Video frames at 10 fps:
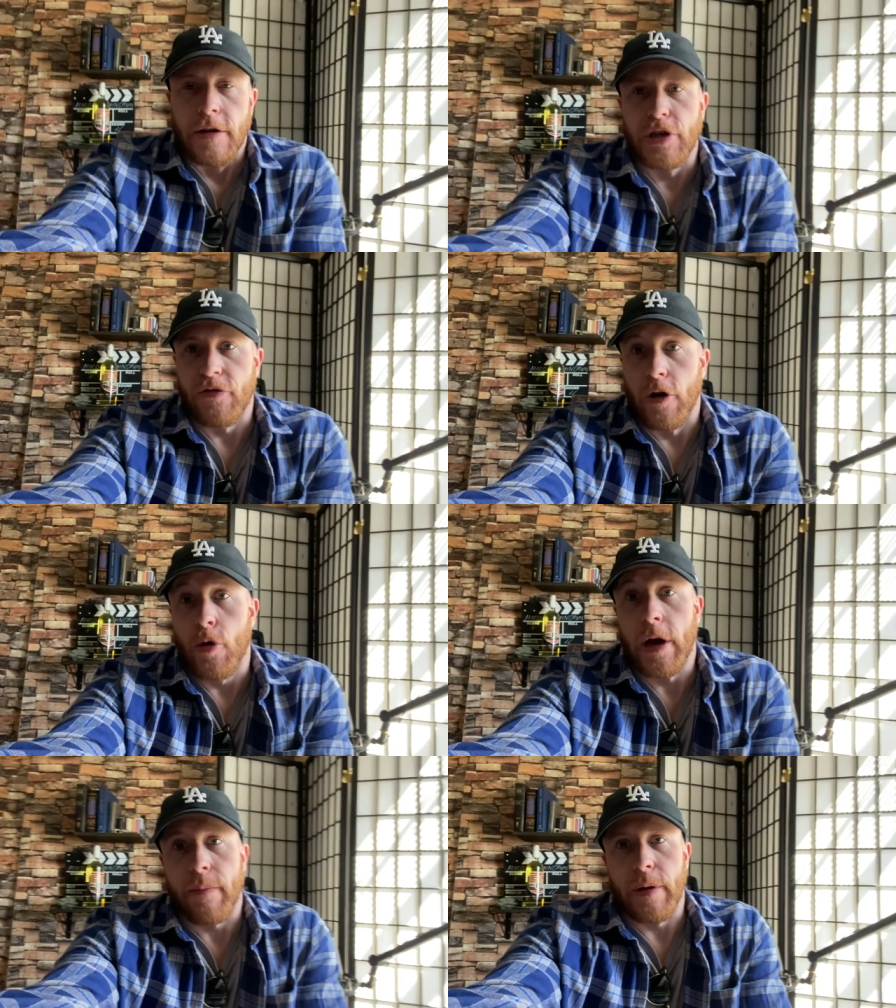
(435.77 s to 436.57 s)
just real
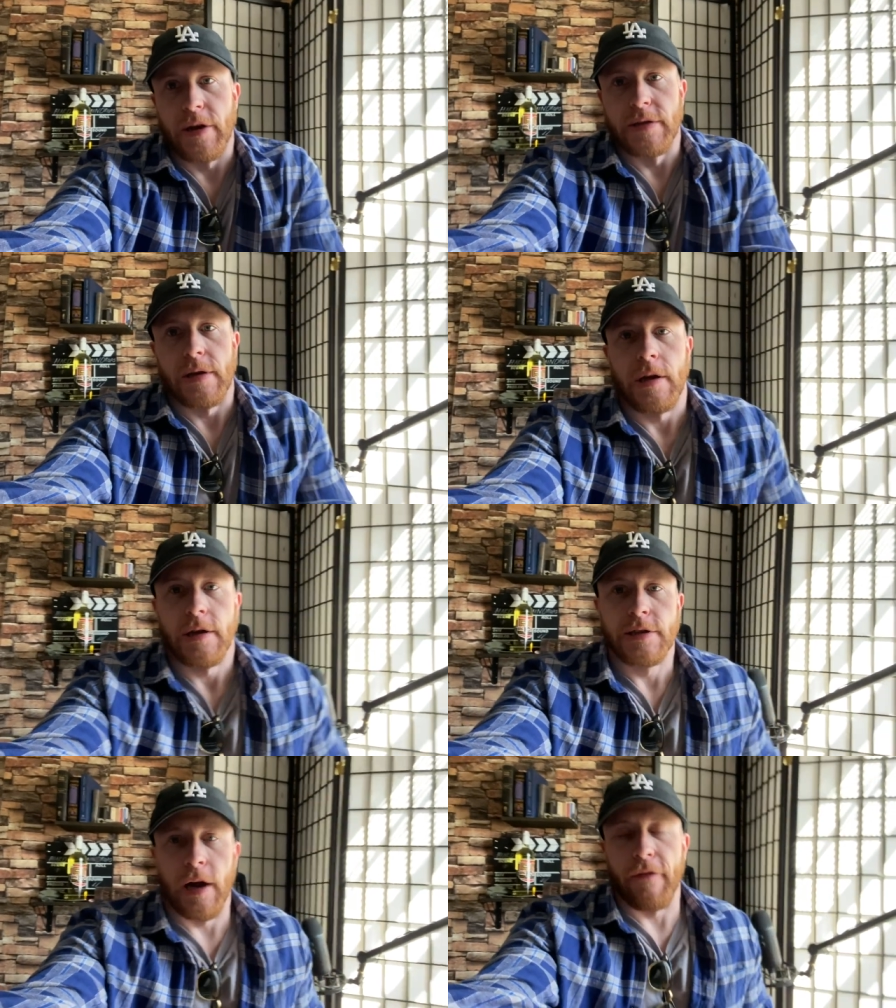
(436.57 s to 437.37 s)
quick because,
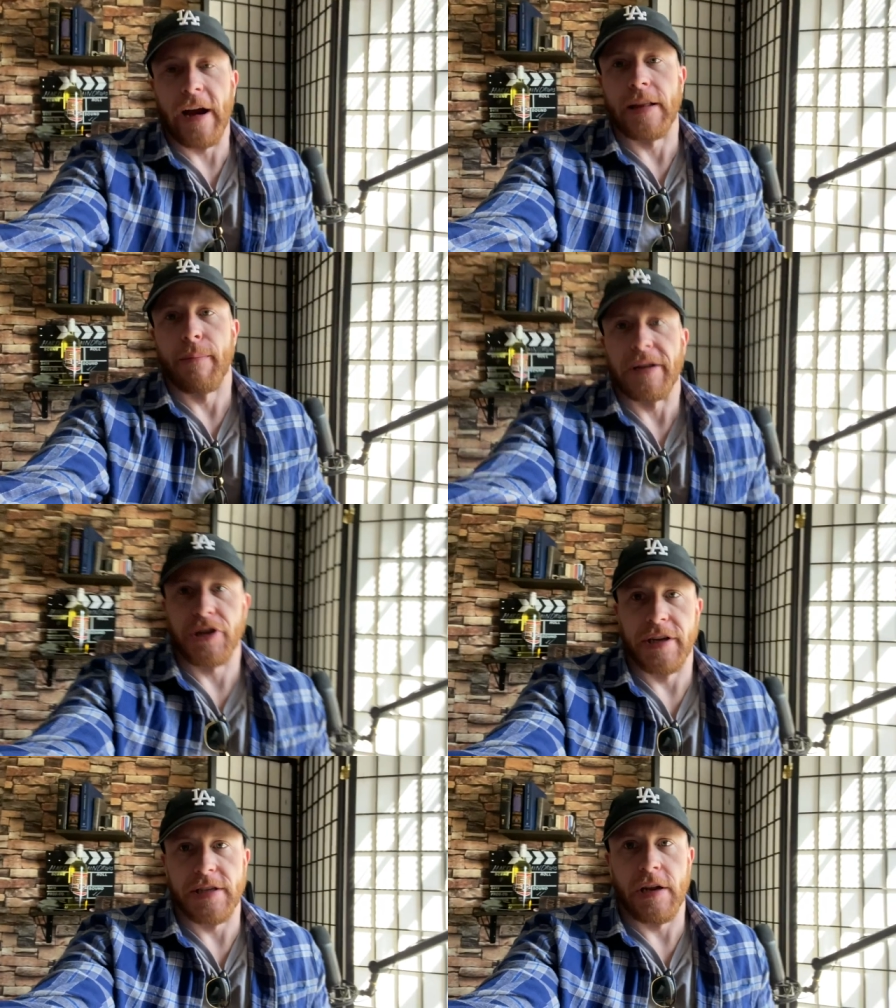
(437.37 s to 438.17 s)
so I forgot to
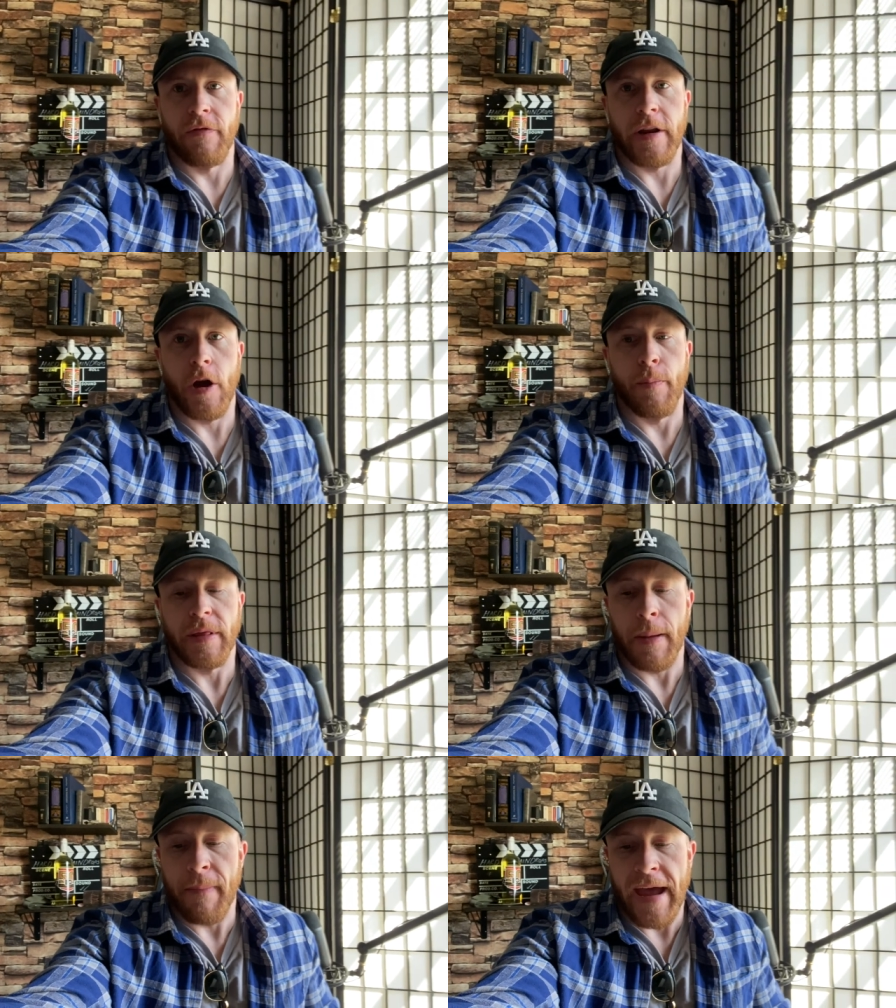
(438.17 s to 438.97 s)
mention this in the video,
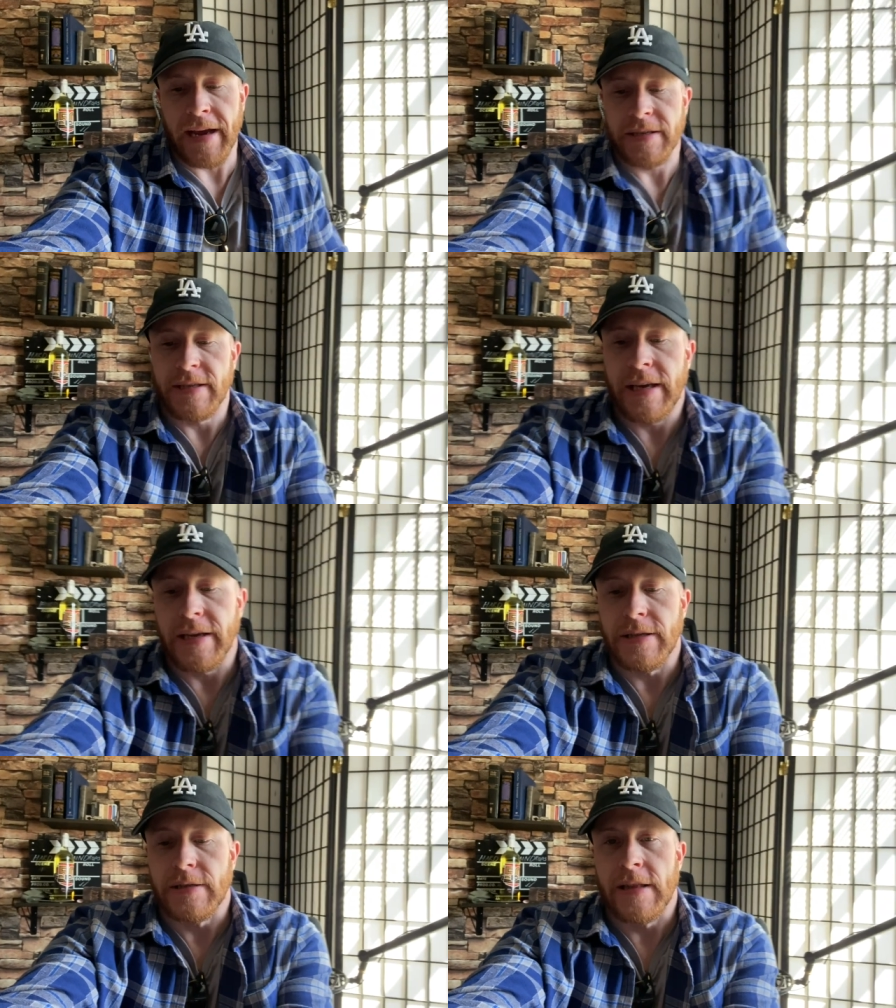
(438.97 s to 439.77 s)
but the
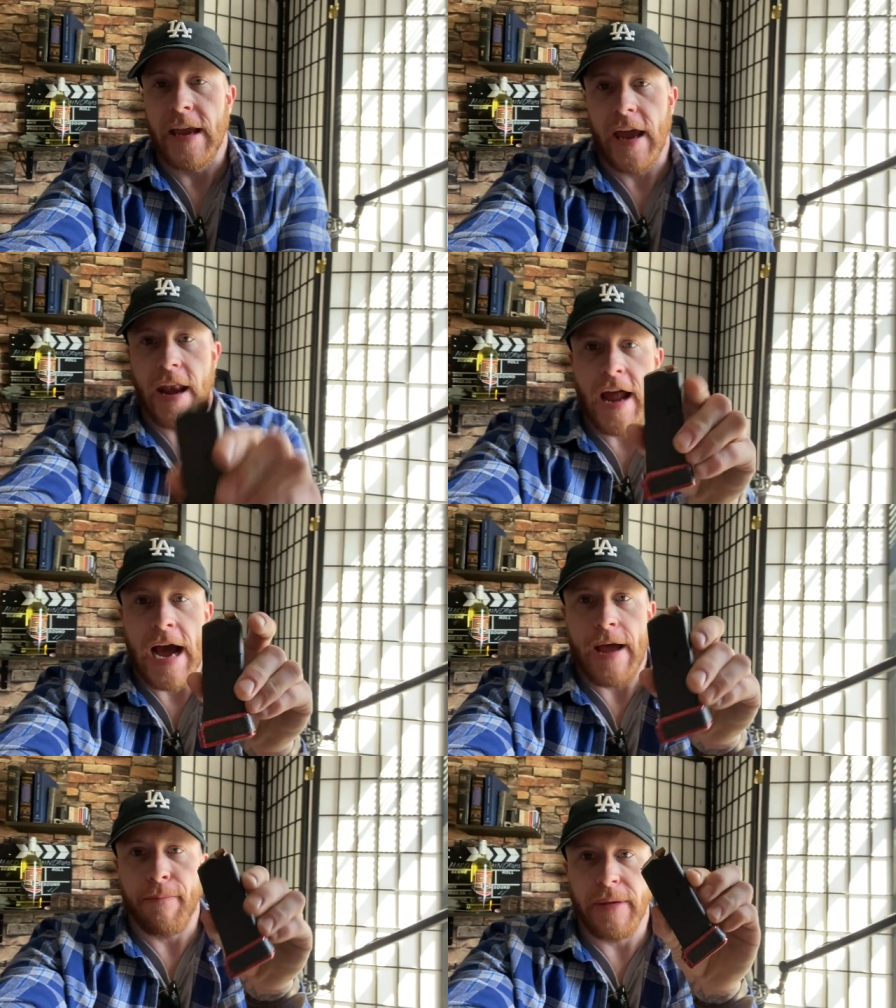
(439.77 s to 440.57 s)
magazines, they
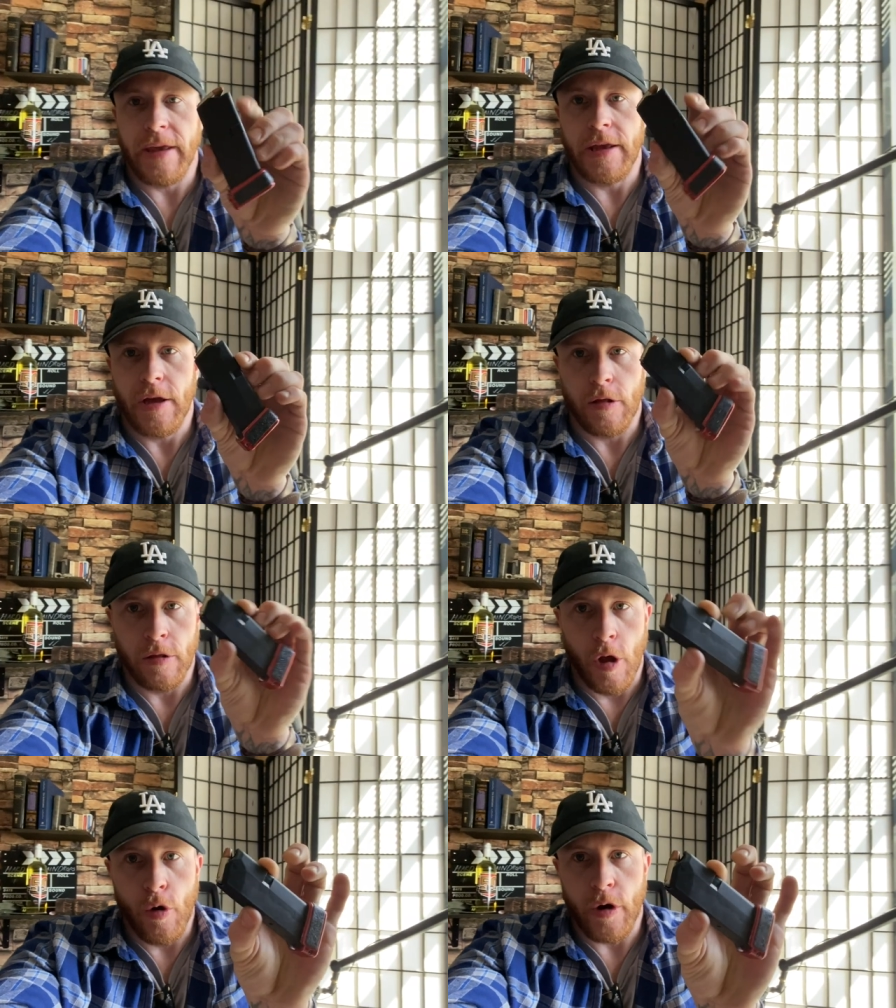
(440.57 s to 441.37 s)
cannot be
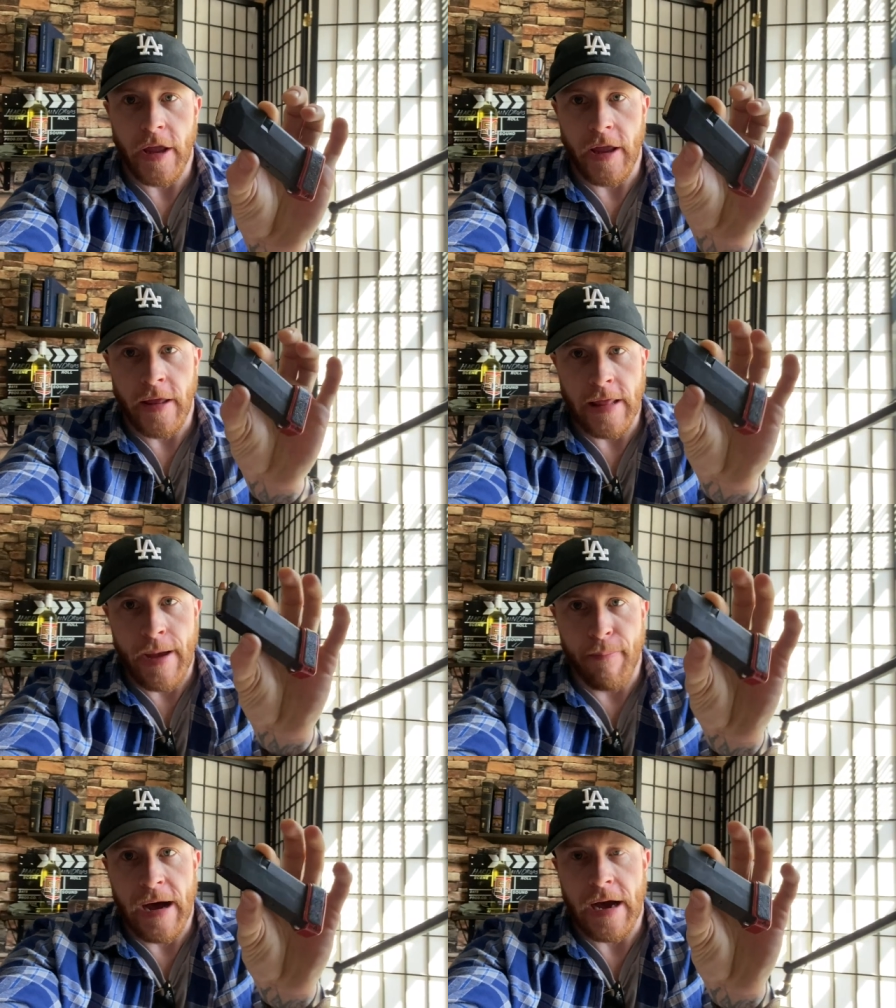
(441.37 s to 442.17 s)
loaded in
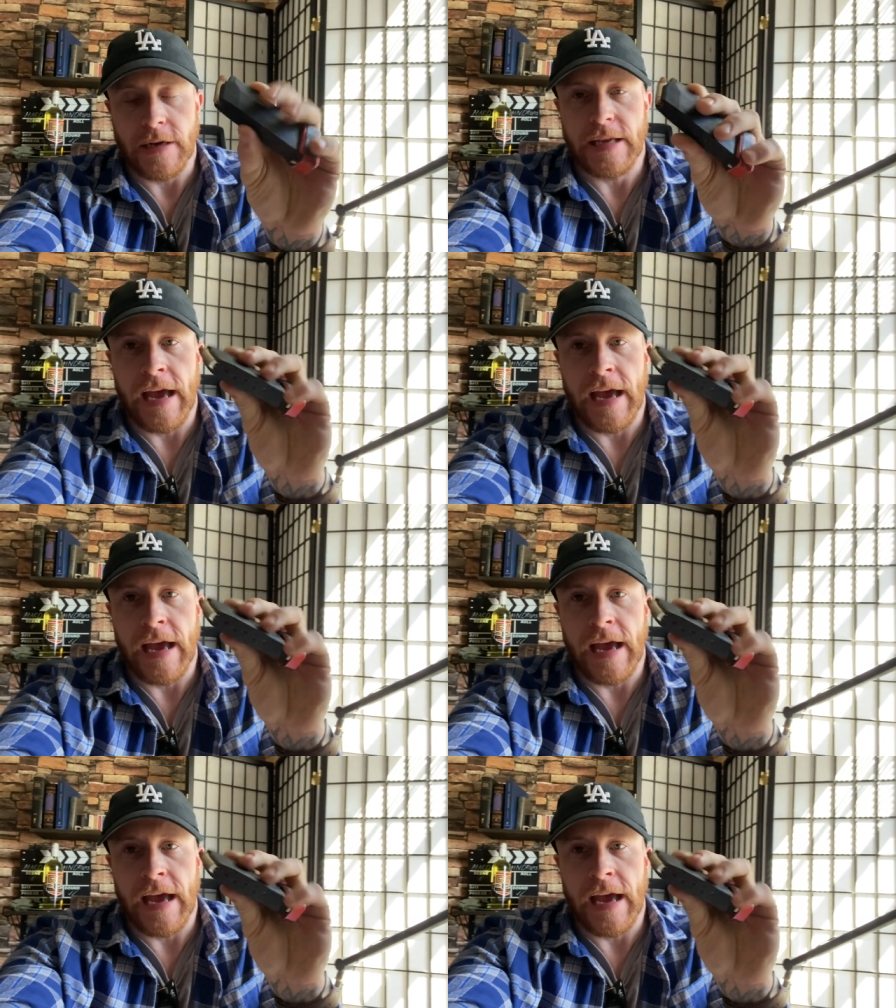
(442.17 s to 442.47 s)
that box.